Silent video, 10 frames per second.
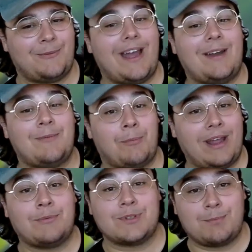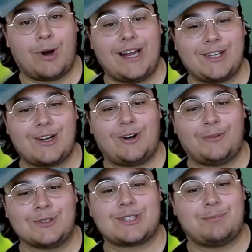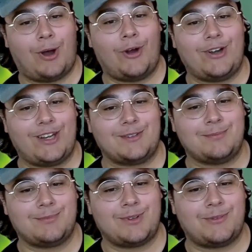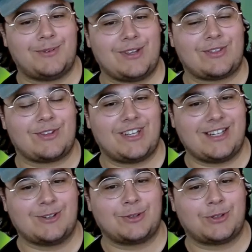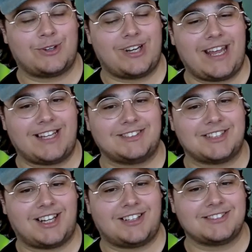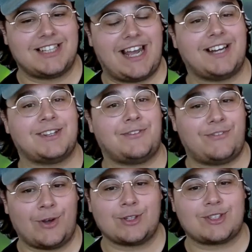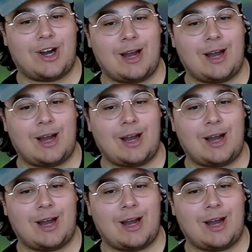where it was my goal was to podium with Gildor and Exiles, and at the first